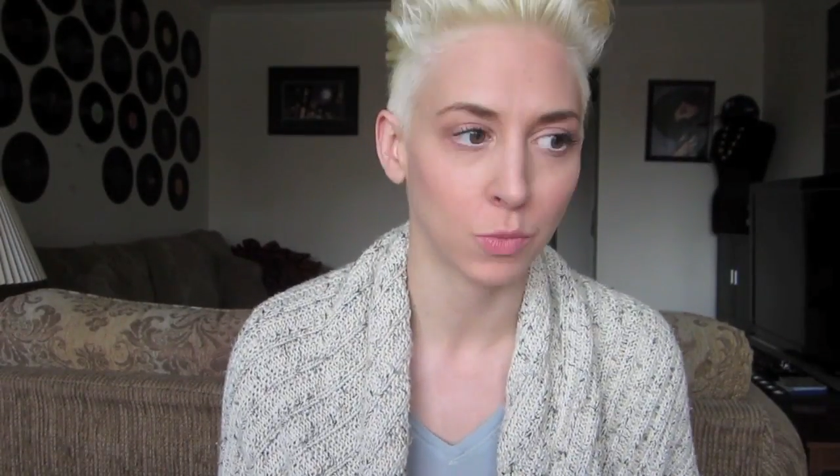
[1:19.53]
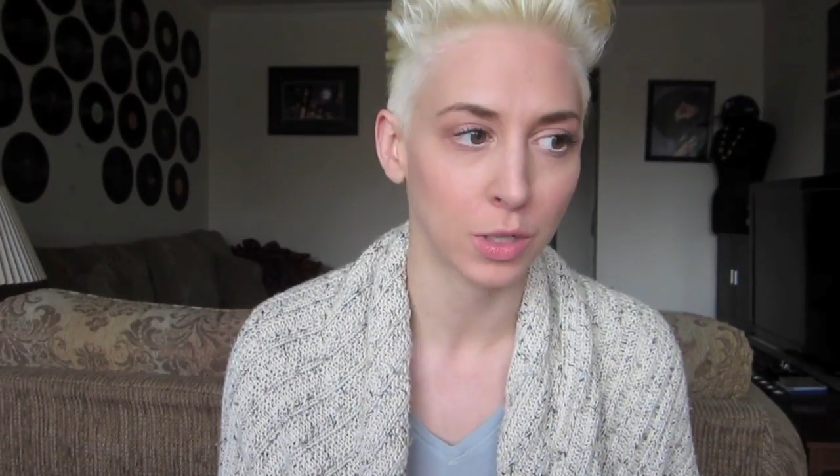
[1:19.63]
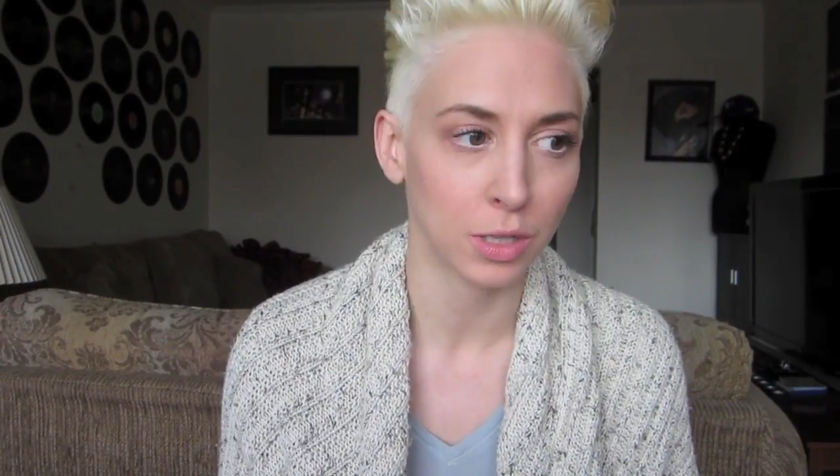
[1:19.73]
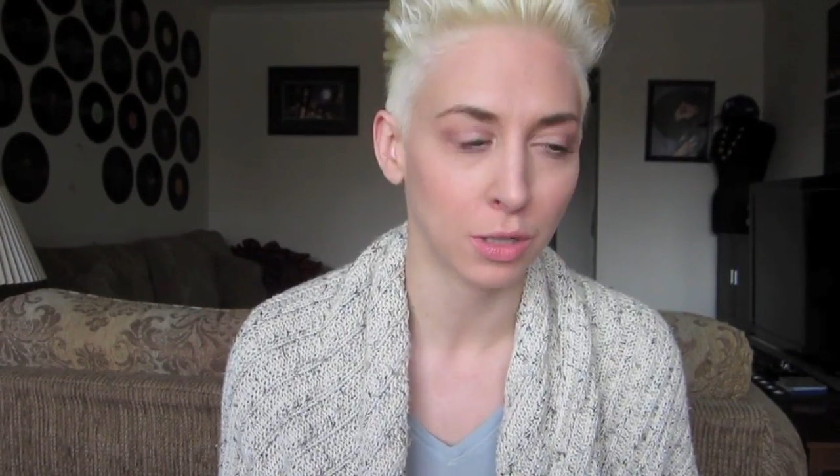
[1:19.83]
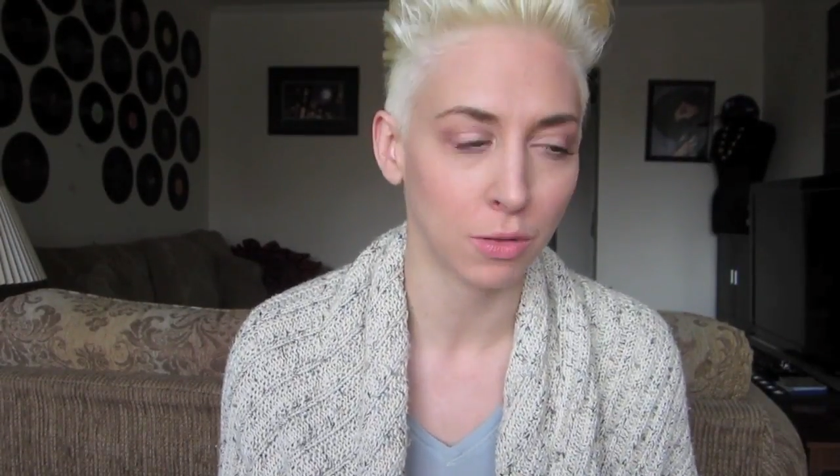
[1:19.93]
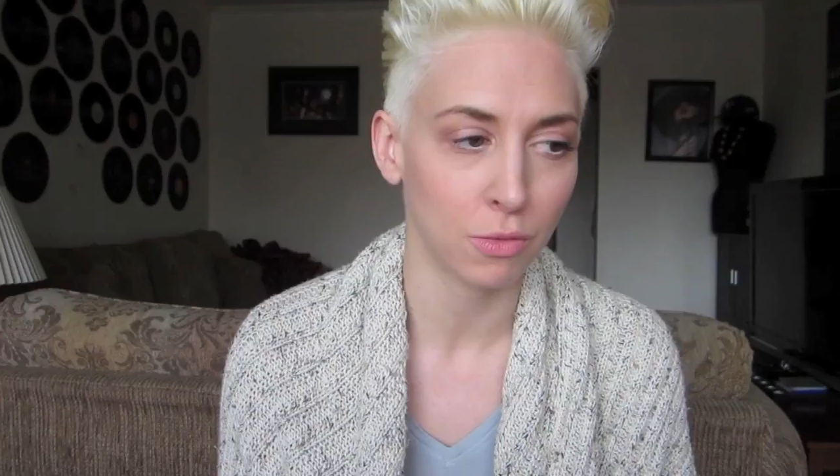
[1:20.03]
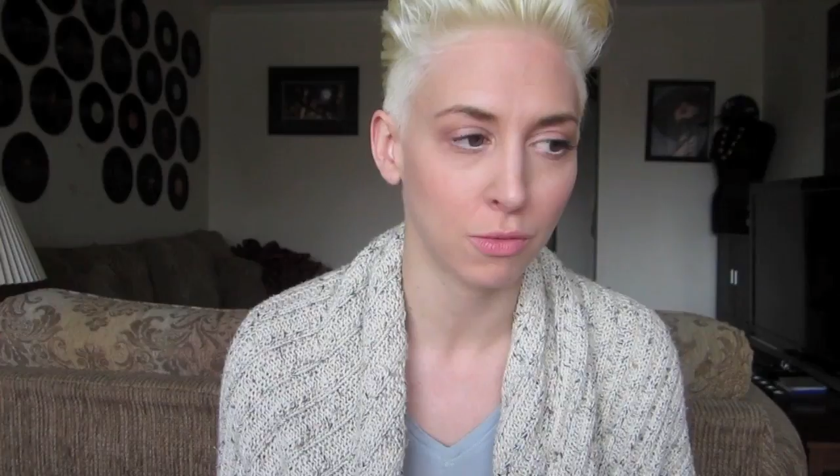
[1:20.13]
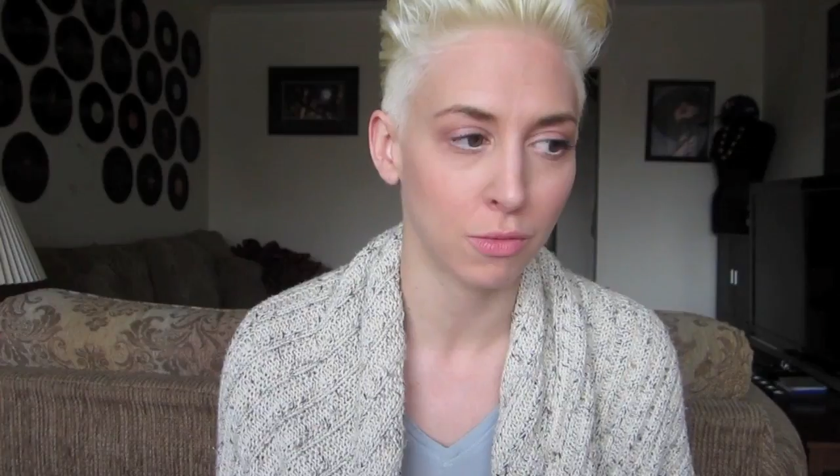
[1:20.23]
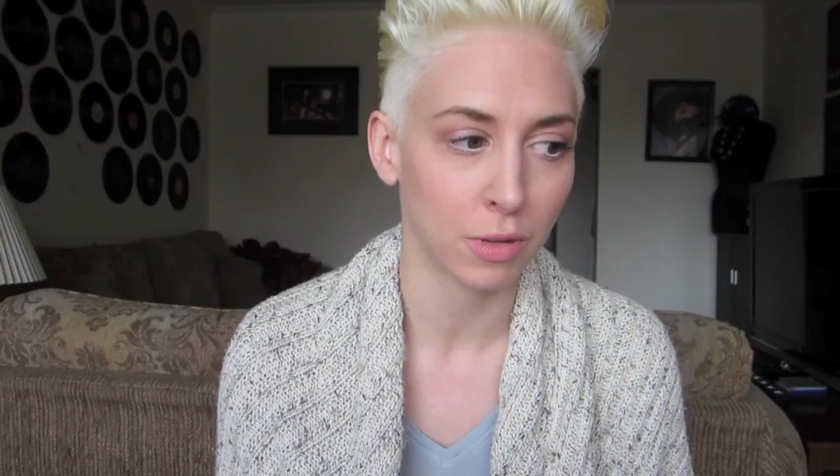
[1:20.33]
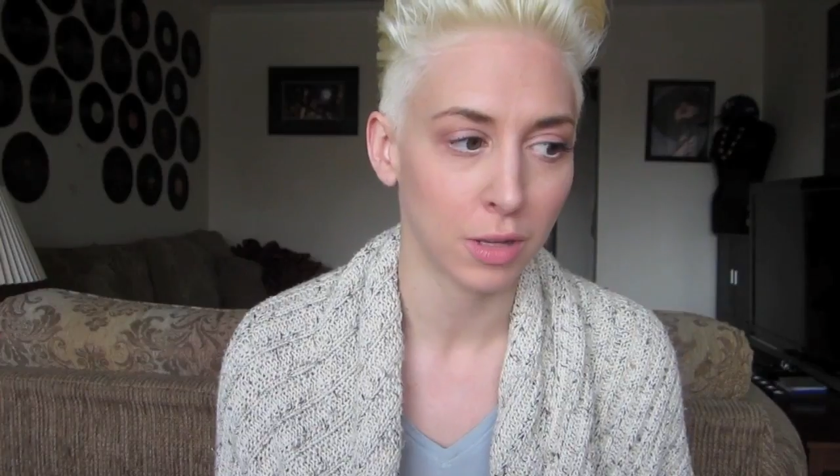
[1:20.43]
We're
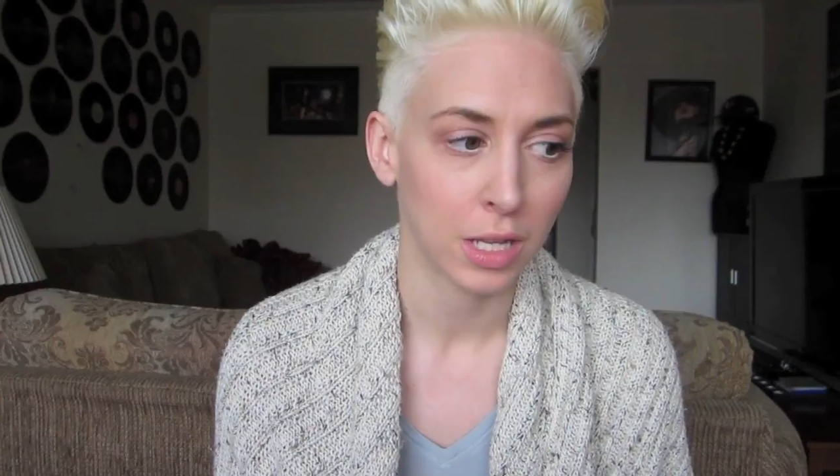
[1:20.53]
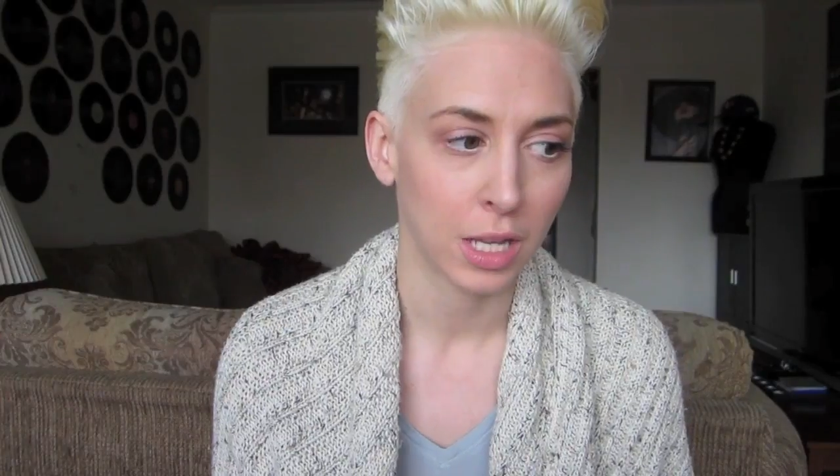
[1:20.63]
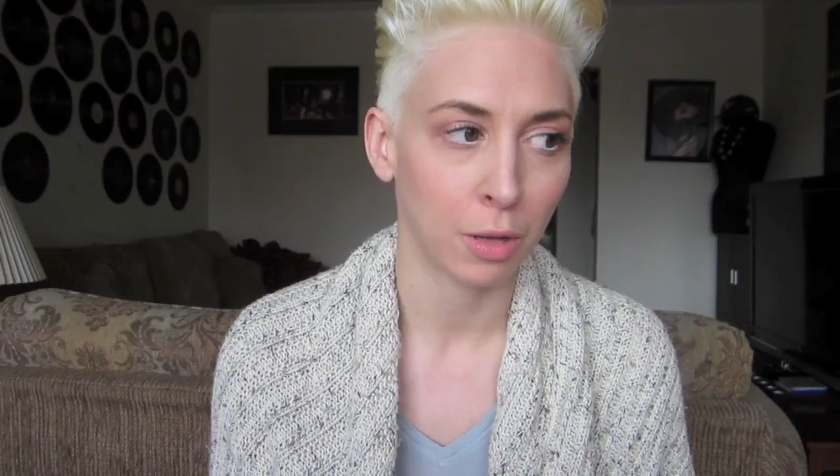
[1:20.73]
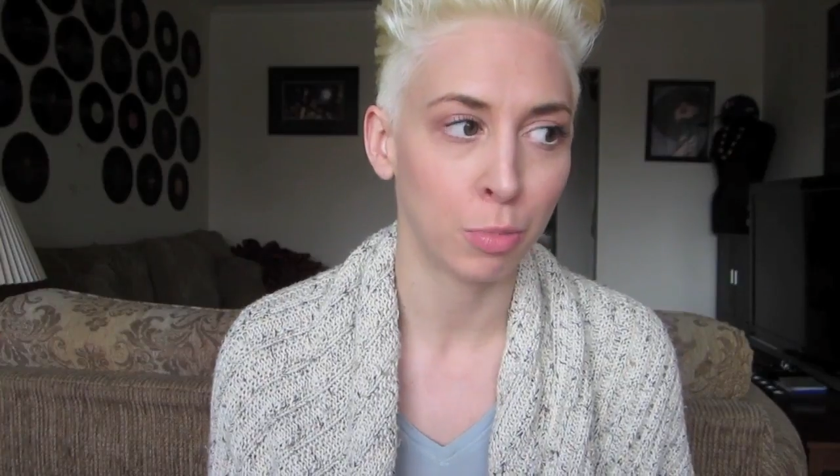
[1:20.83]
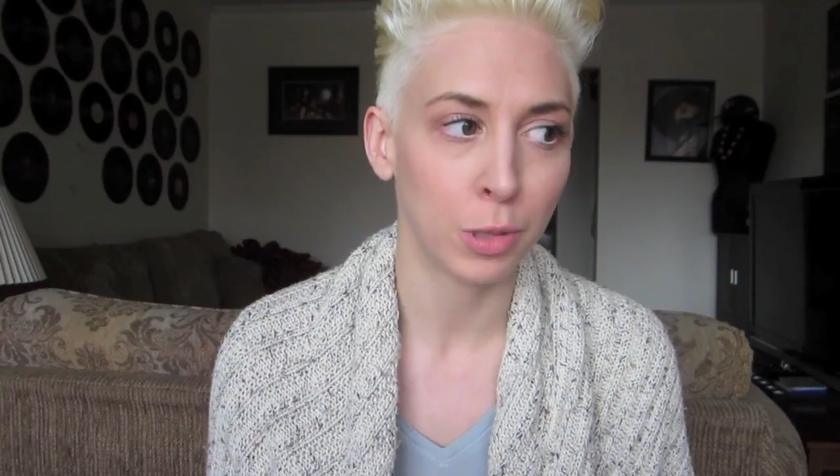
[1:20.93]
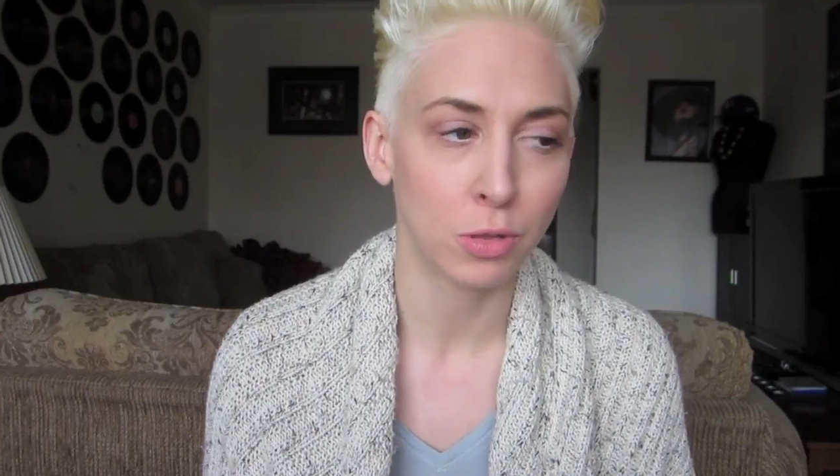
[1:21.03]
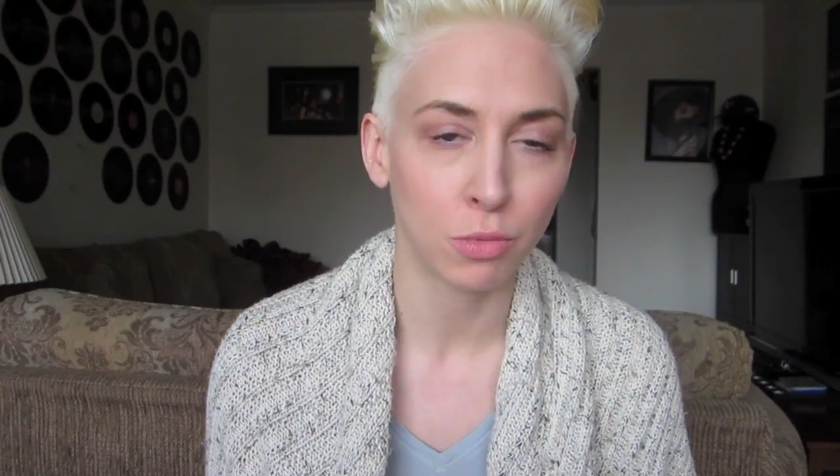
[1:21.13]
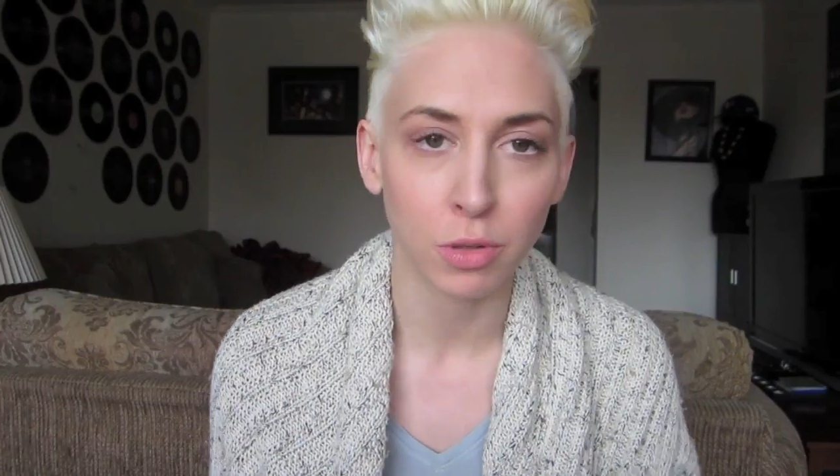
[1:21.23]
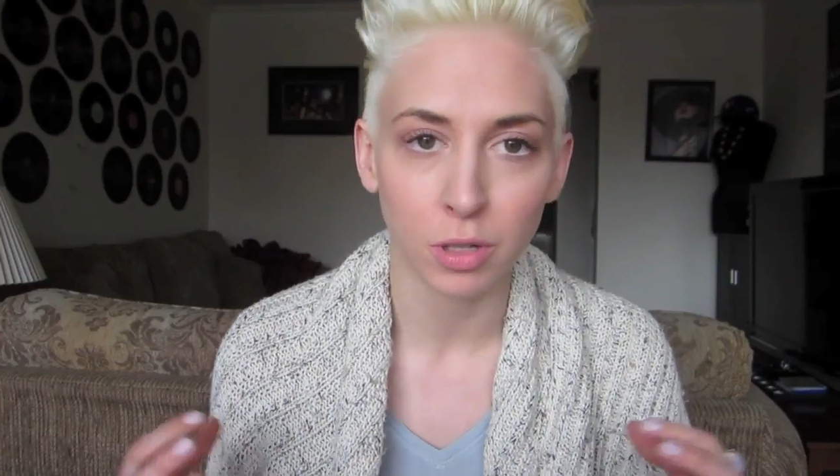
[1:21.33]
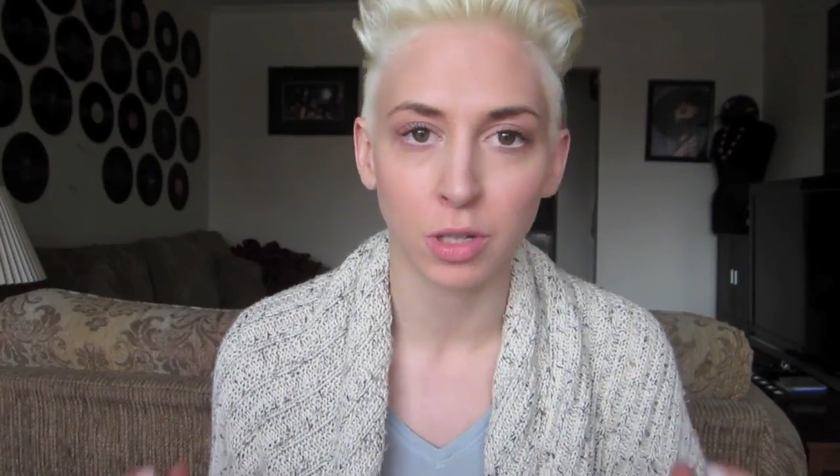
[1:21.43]
so
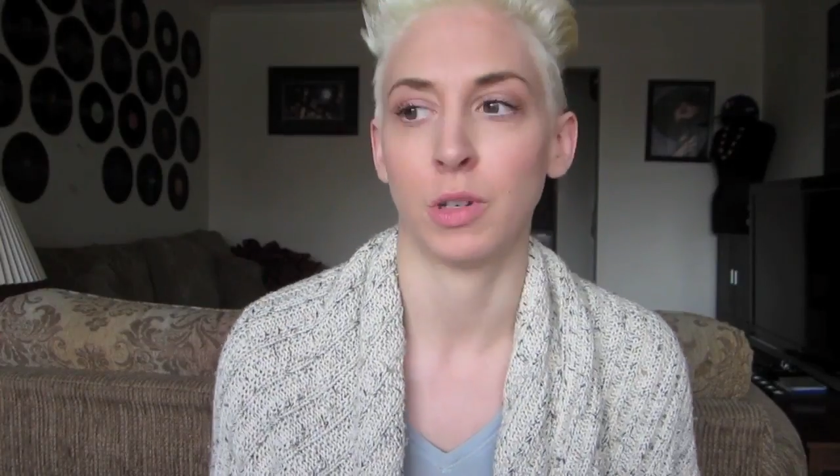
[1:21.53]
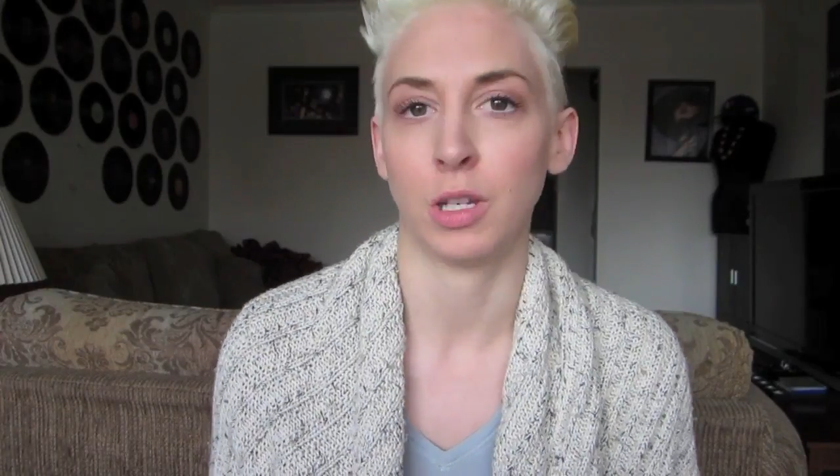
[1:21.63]
habitual.